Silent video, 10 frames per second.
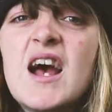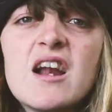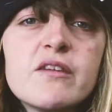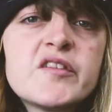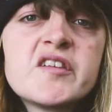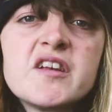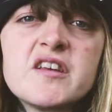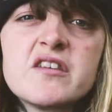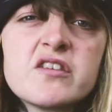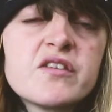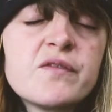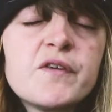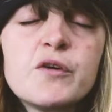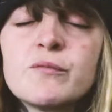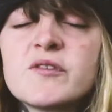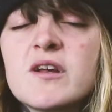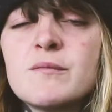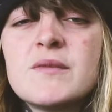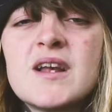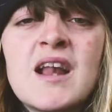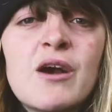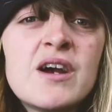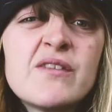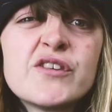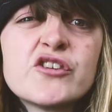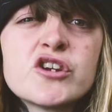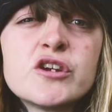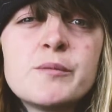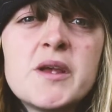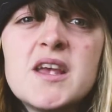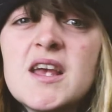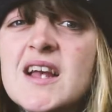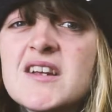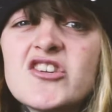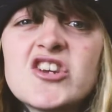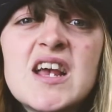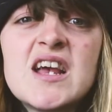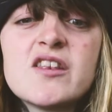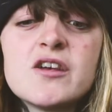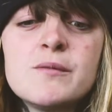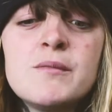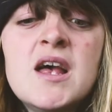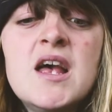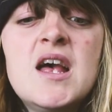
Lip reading: and I've decided just to film some, and now I have the JOBY and share them,